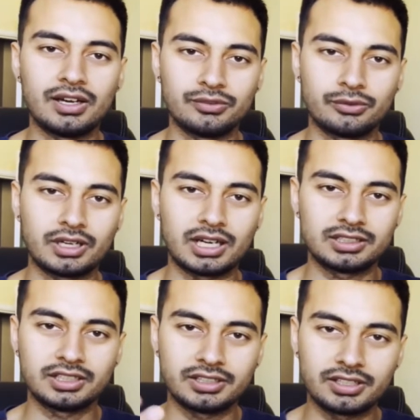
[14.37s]
what are
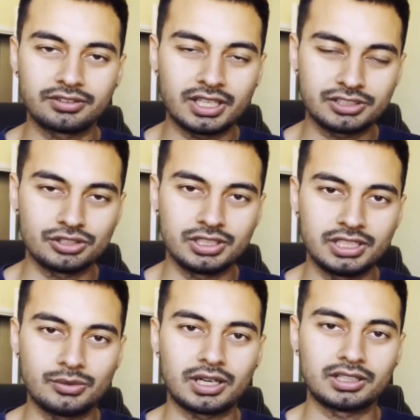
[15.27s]
the things that you need,
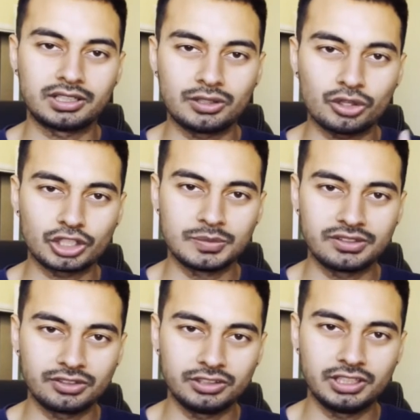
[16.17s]
what are the
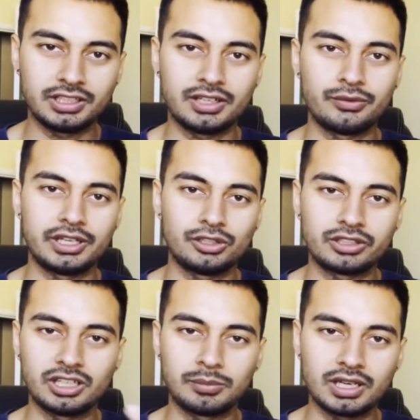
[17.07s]
documents you need, and where you
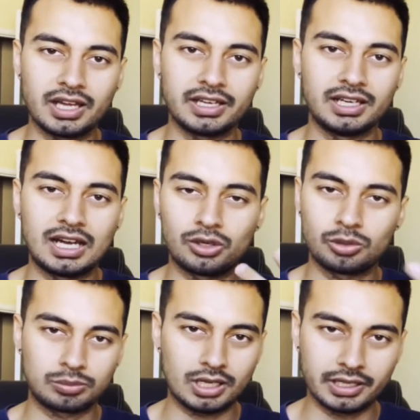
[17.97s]
can apply and how to
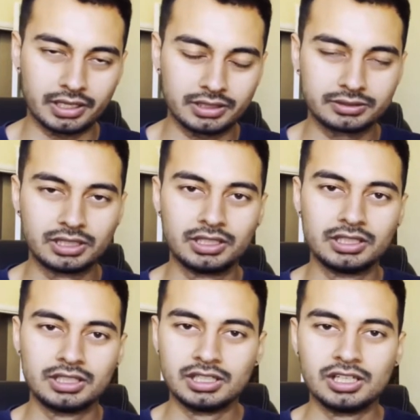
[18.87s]
apply.
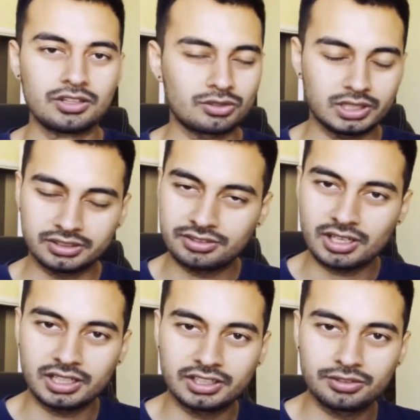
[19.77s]
So let's
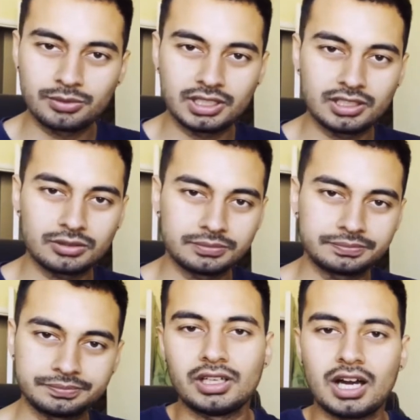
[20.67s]
start this video.
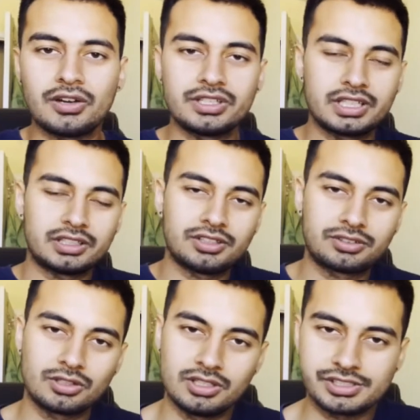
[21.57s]
How you get the
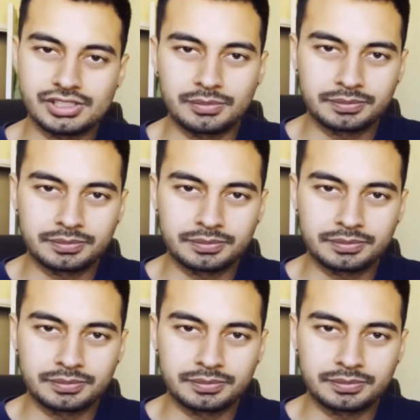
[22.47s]
scholarship.